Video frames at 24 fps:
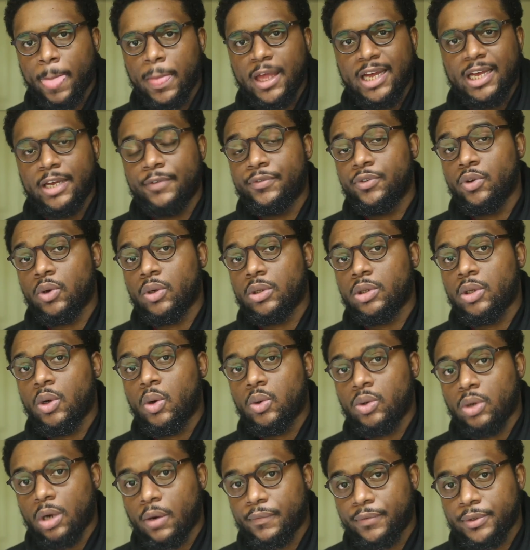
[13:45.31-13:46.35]
If your
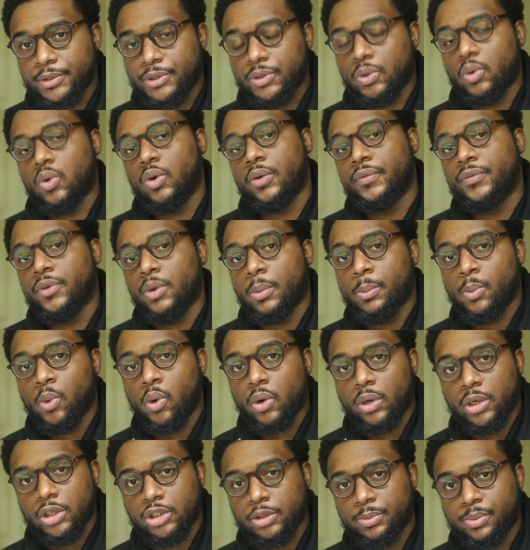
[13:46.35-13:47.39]
loan officer or if your
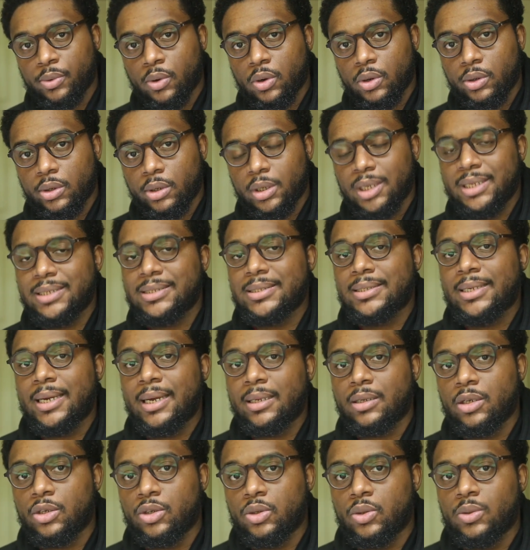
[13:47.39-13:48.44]
mortgage broker is
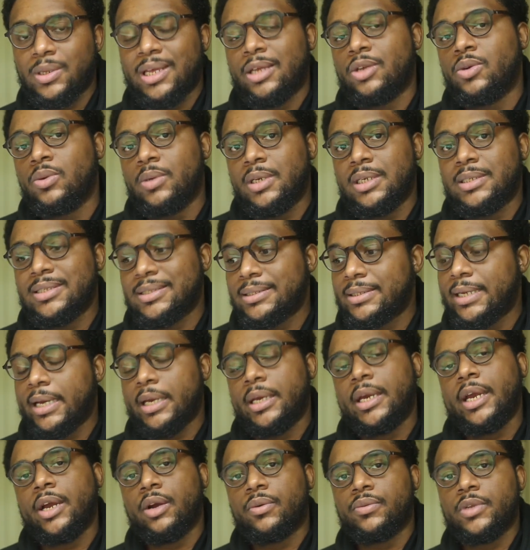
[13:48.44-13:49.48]
telling you that you need to take
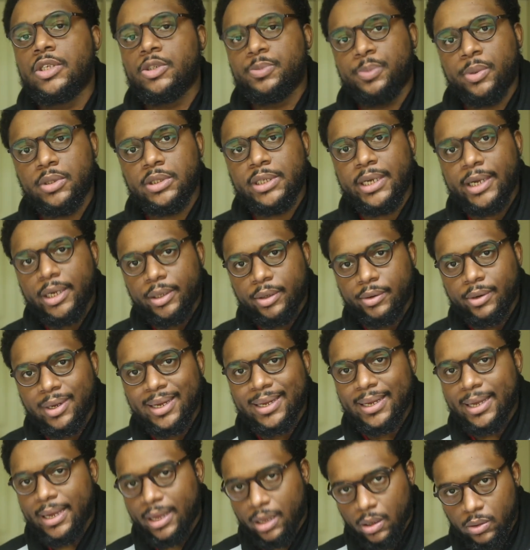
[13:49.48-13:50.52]
care of this particular
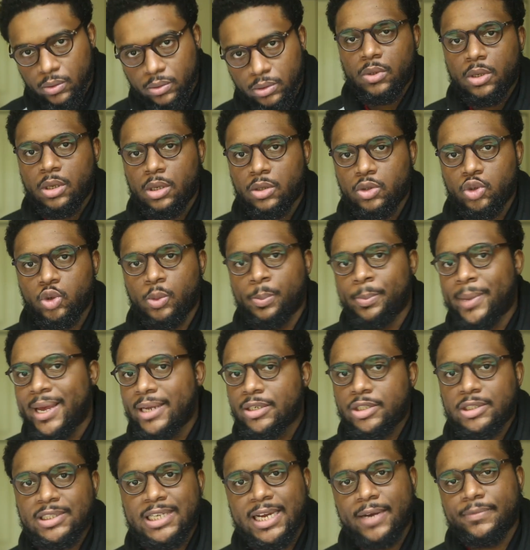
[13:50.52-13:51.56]
account, you may
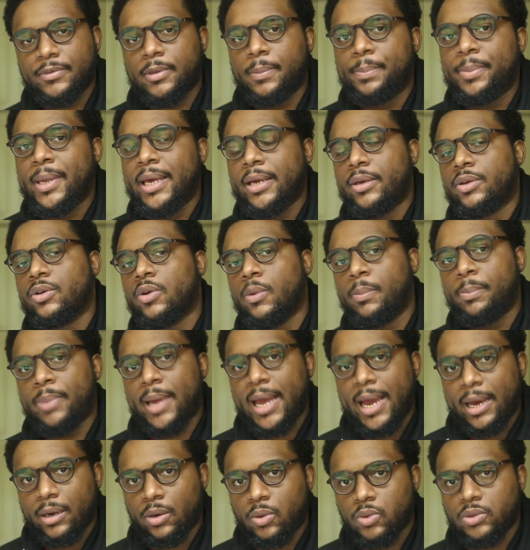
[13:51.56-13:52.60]
just have to pick your
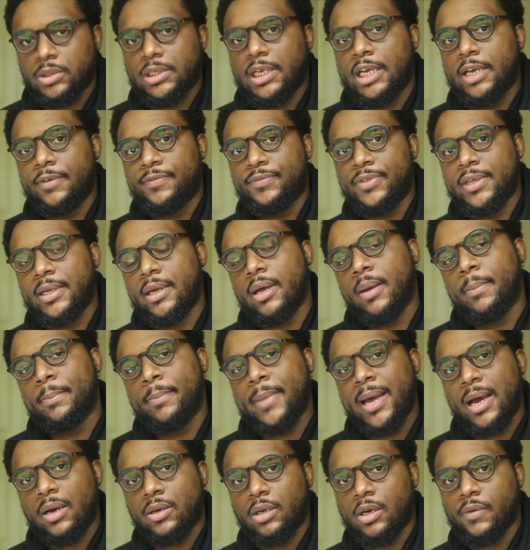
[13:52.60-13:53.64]
battles. If the
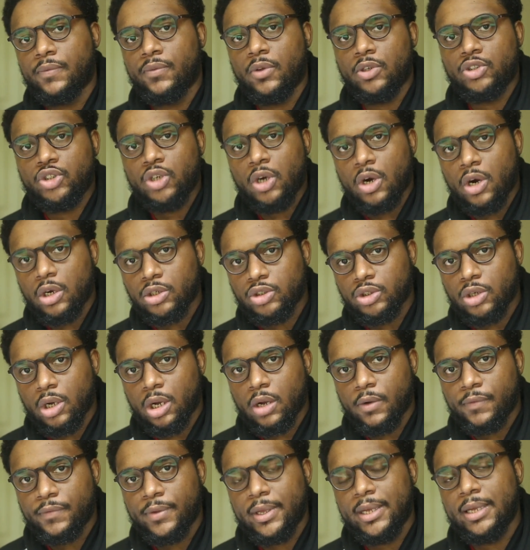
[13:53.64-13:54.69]
amount of the
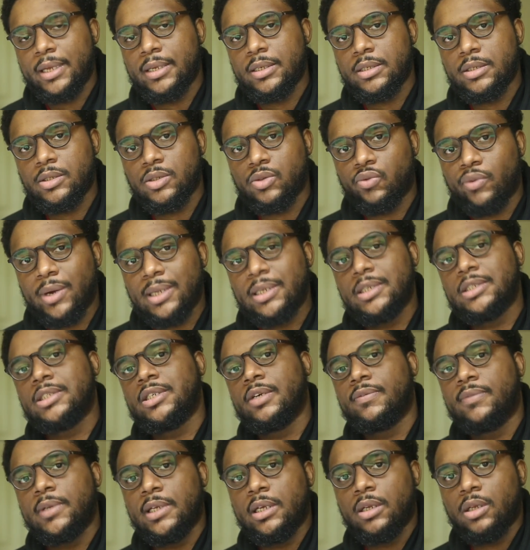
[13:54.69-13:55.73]
charge-off is
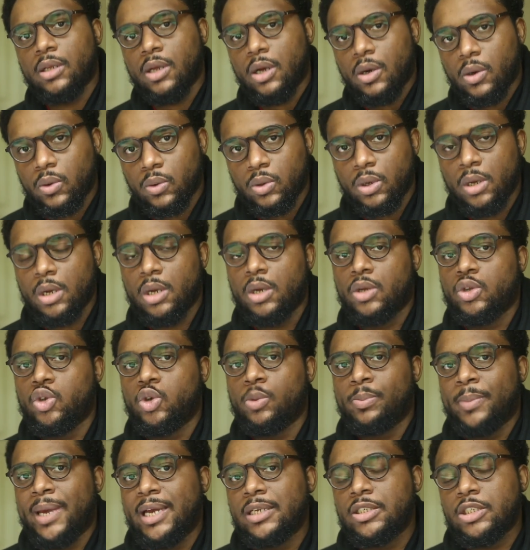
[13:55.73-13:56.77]
relatively low, you
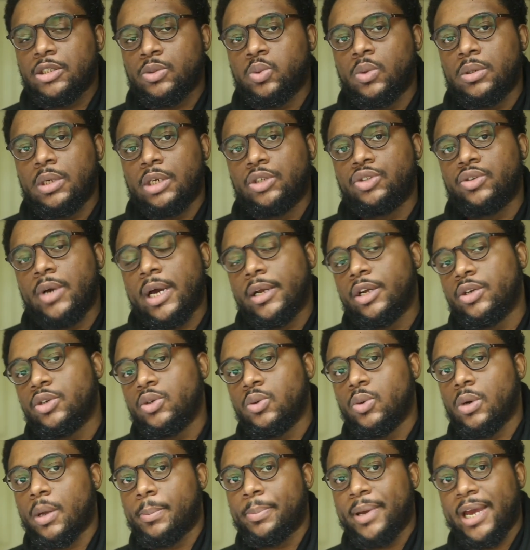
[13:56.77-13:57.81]
may just want to try to
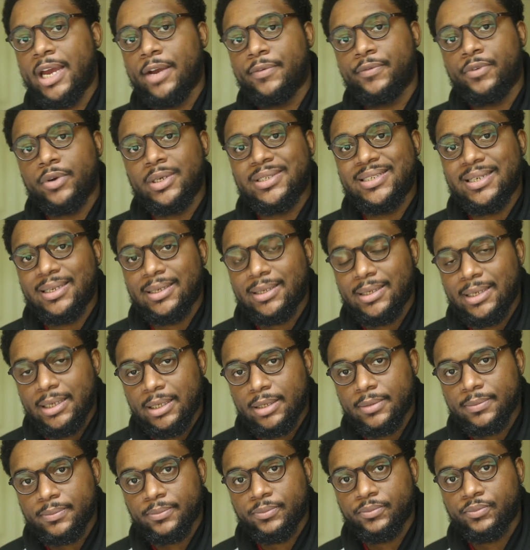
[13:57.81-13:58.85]
do a pay for
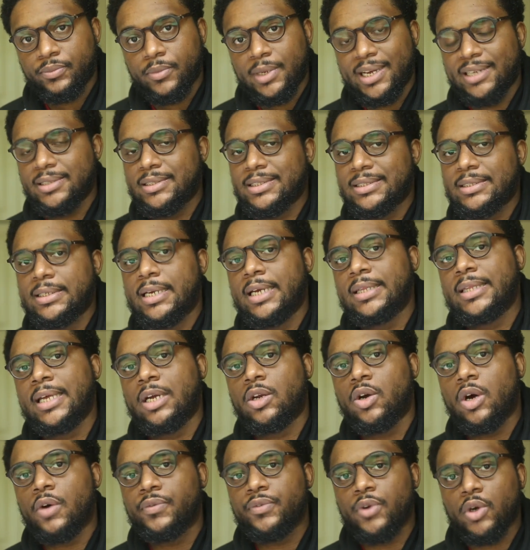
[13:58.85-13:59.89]
delete and just get that
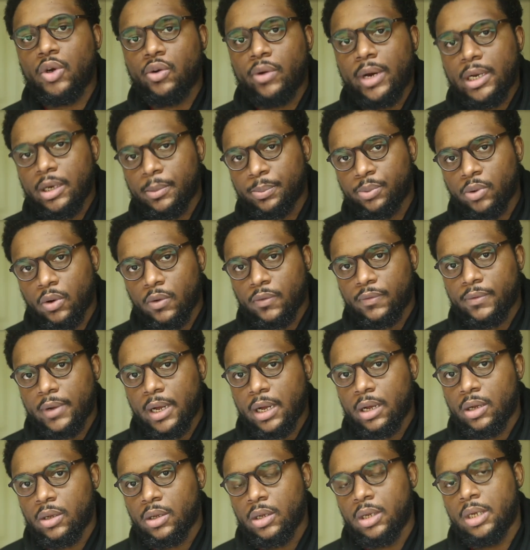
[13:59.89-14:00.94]
off your credit
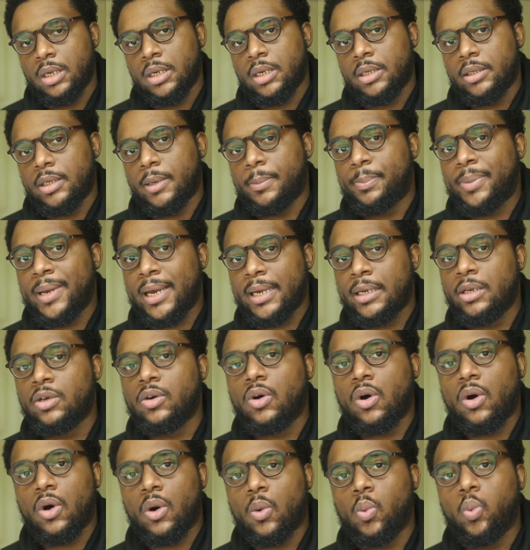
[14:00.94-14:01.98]
profile. Depending
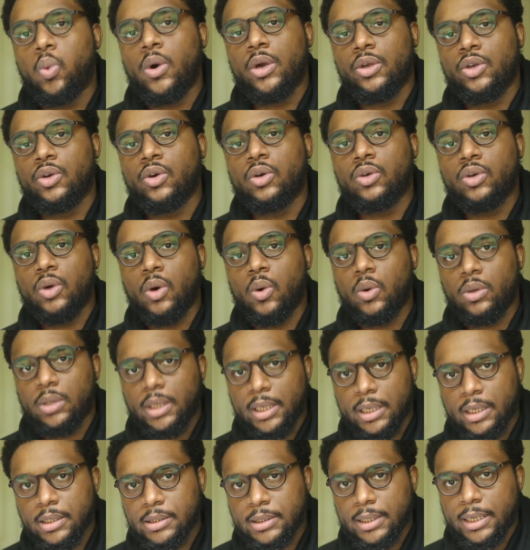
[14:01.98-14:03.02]
on what your goal
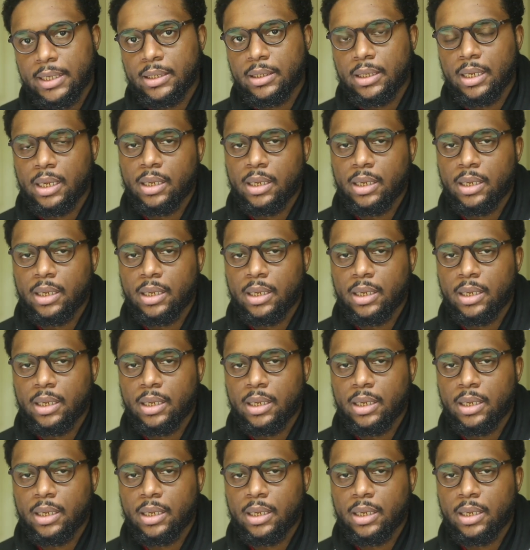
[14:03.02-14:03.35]
is, and